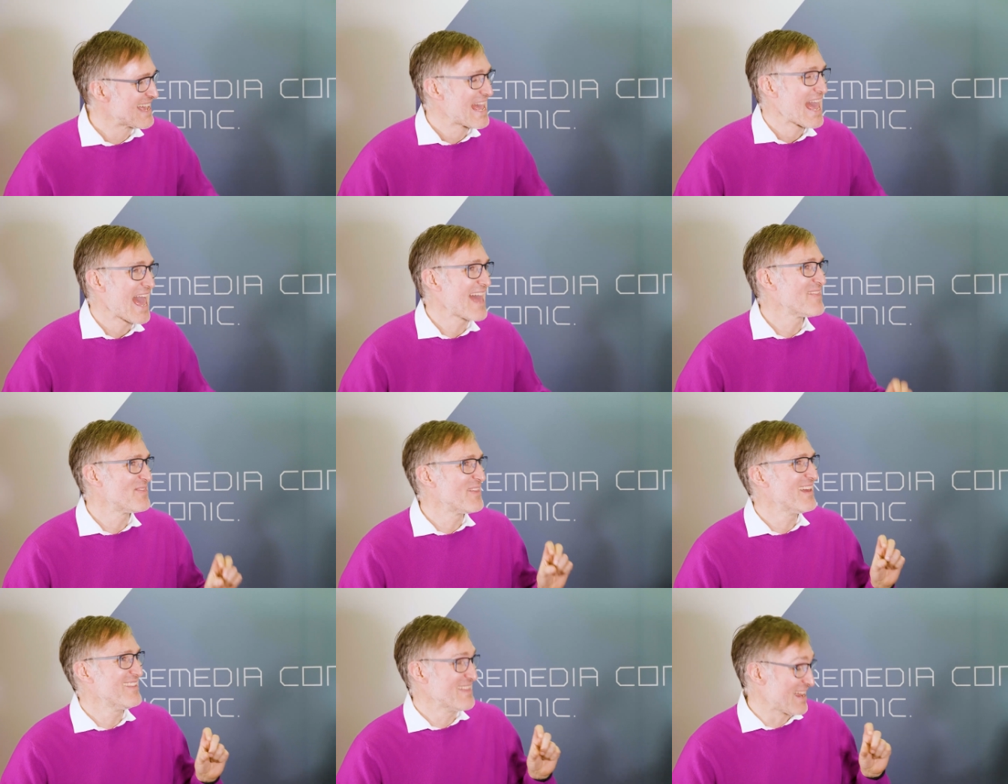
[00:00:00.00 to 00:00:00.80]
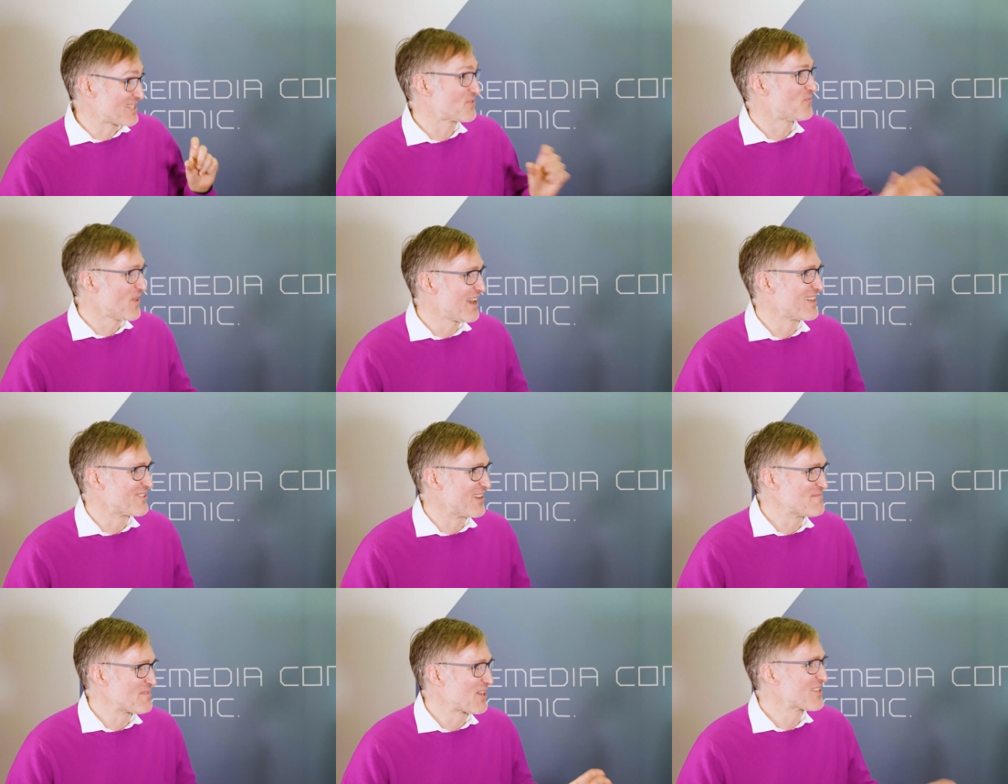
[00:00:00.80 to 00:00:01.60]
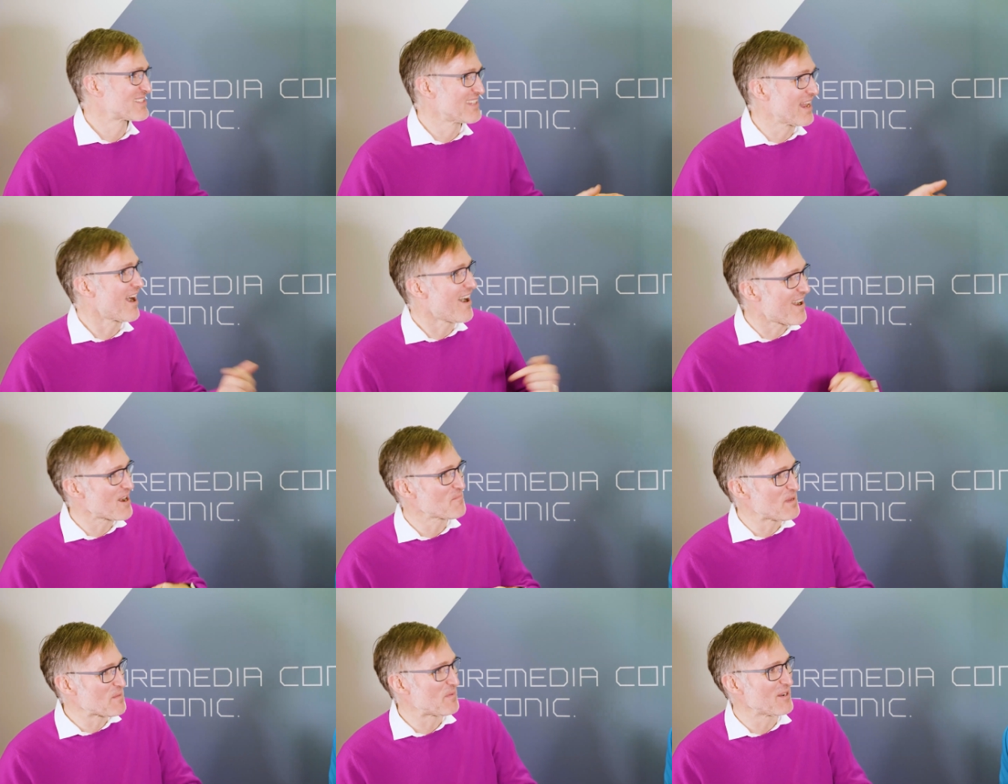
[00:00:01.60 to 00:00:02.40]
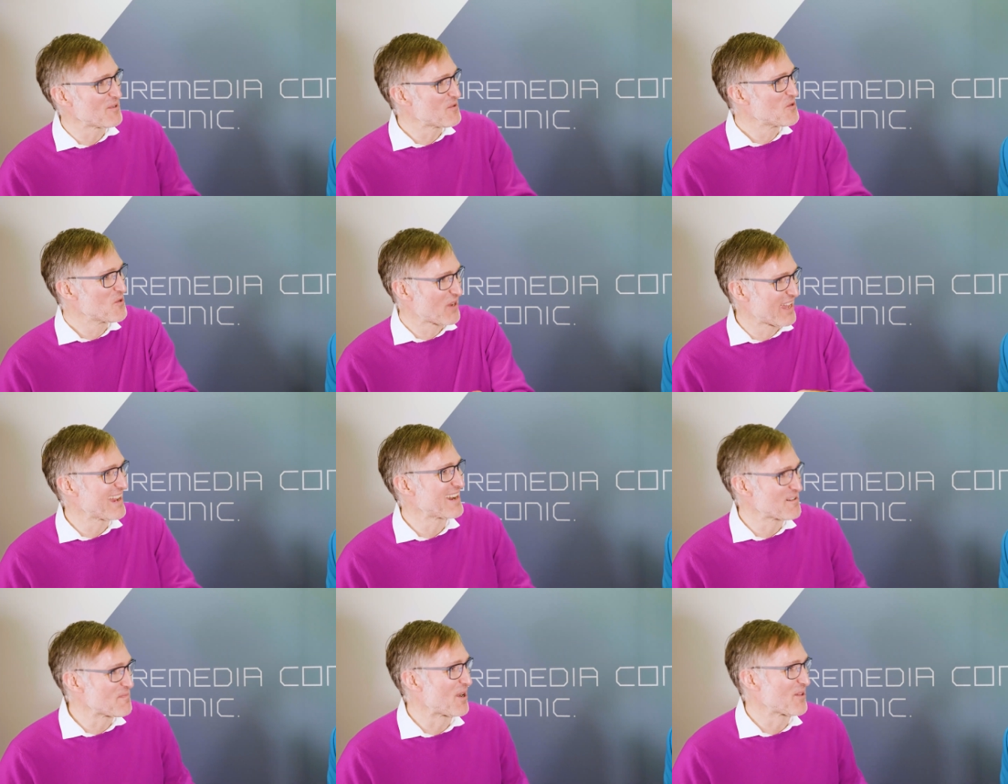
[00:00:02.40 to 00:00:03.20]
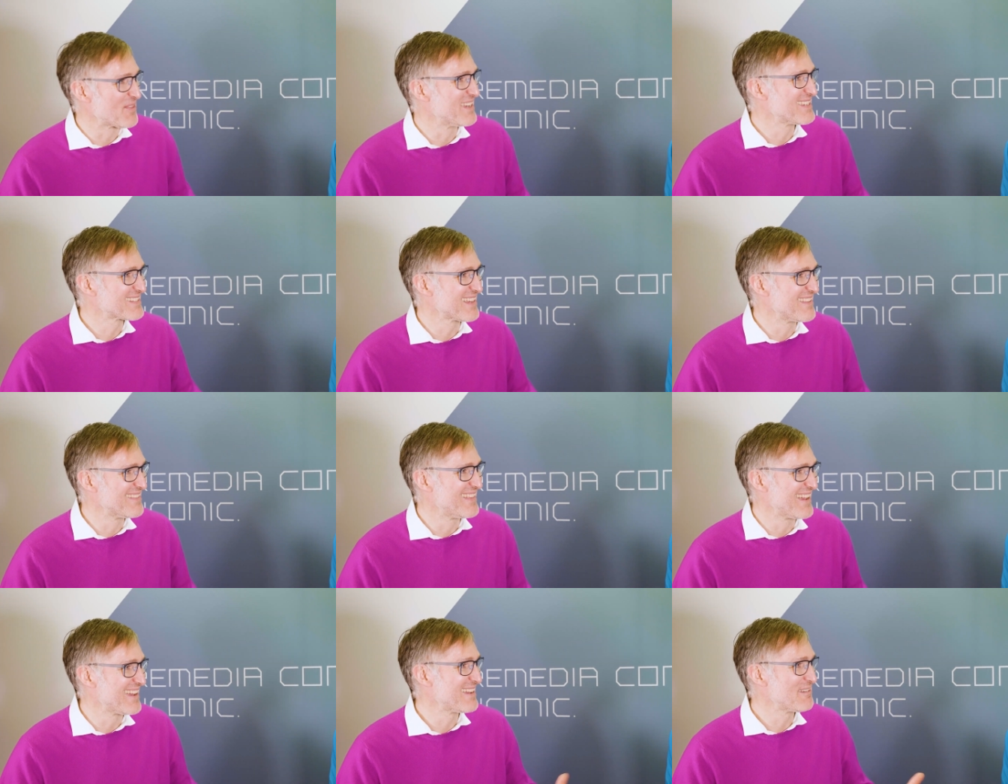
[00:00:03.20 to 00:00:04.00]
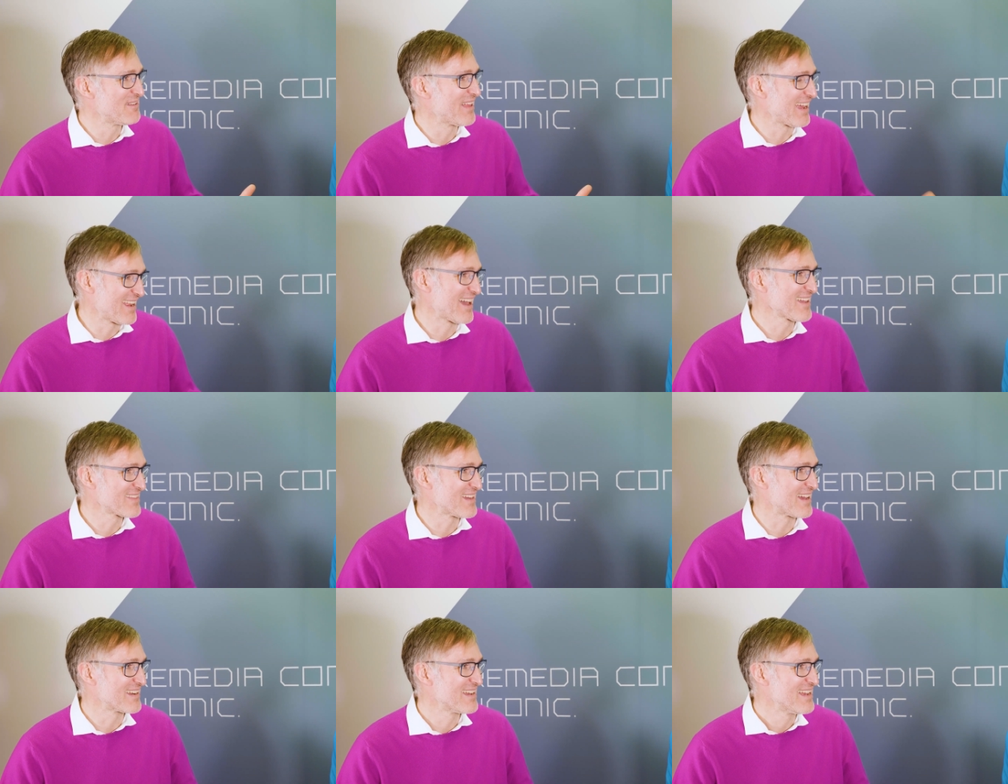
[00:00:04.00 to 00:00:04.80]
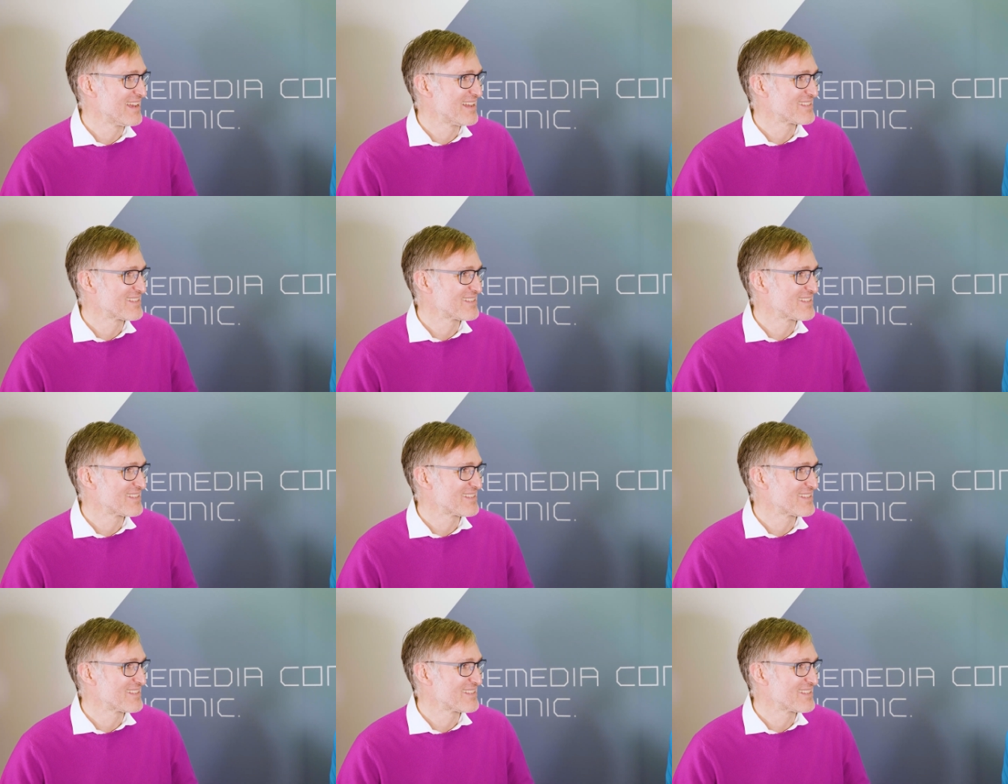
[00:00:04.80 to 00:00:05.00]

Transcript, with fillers: yeah. and that's fun, right? Yeah. Because there are people who care about yeah. this and they, they like that.